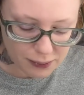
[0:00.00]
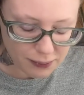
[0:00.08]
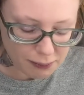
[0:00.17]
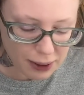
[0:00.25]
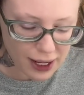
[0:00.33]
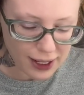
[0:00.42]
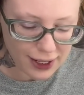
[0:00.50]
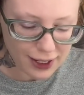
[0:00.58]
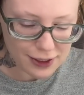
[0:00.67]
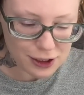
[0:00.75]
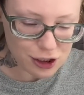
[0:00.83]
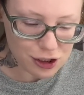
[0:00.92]
my
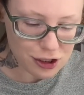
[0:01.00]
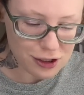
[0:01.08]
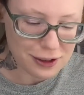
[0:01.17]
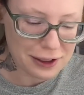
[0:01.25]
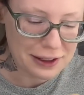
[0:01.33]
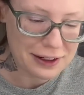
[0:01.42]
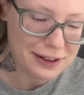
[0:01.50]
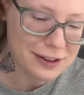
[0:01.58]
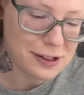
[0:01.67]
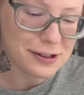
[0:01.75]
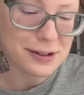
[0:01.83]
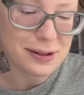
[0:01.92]

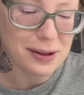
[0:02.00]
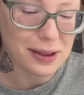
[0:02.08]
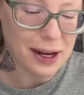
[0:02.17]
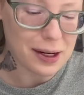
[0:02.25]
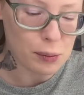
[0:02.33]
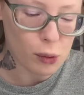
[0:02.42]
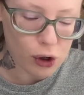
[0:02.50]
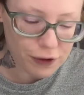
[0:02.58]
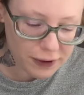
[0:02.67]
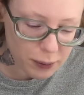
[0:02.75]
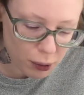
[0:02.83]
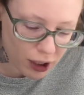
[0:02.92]
just like
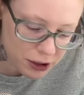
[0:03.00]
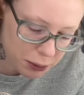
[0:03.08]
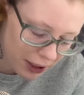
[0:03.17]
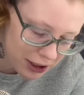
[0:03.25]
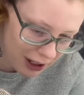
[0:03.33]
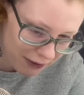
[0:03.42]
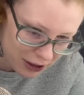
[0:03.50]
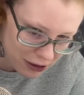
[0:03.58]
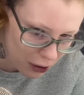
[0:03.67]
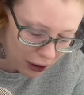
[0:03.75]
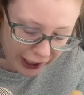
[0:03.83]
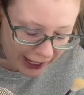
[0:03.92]
Morphe brush by Jeffree
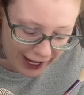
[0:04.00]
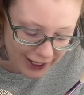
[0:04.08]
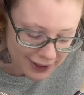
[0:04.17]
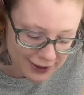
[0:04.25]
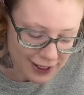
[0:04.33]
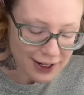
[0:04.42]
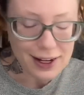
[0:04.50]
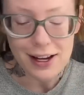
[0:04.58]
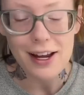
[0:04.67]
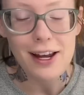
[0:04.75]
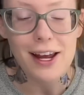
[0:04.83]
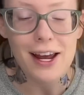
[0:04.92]
Star I hate,
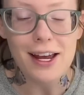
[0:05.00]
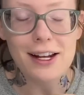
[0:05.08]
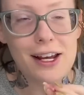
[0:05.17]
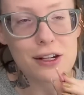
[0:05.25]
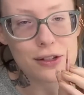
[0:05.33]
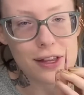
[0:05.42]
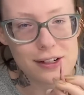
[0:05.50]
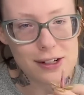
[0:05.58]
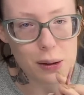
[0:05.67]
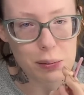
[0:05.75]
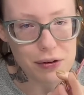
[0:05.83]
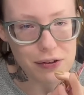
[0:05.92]
and I use the
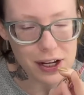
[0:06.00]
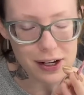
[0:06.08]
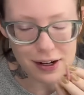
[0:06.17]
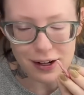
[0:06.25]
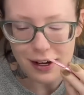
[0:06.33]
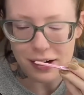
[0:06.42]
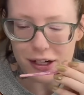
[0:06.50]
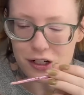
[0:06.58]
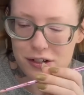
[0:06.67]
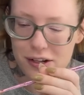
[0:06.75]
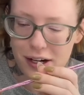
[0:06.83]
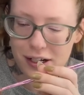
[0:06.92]
tip of it and I
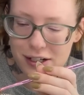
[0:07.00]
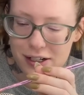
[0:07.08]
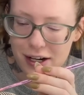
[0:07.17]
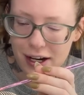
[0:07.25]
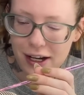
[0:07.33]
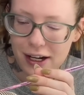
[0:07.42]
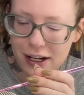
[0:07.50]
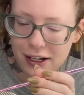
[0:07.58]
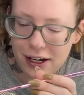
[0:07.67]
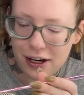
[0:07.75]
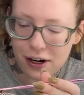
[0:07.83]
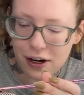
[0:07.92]
just like dig it in
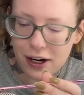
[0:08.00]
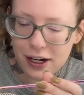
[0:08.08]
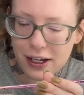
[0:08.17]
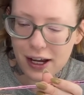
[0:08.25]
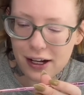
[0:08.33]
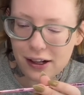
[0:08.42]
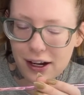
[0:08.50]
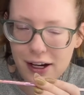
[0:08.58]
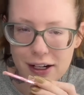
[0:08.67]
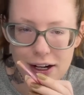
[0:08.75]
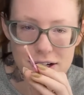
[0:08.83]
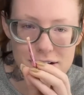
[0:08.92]
here and get like
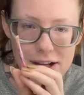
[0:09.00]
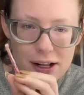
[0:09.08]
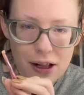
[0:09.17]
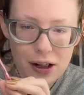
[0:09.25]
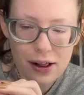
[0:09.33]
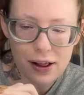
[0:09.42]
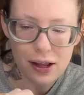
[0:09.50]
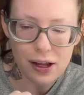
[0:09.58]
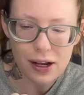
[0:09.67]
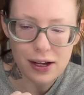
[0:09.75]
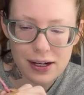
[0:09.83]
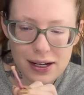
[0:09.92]
a nice little
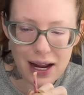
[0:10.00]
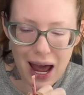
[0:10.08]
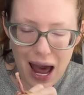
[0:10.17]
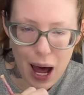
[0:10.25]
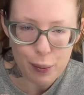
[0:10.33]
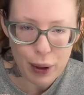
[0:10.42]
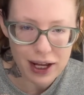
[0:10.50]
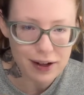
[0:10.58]
dab,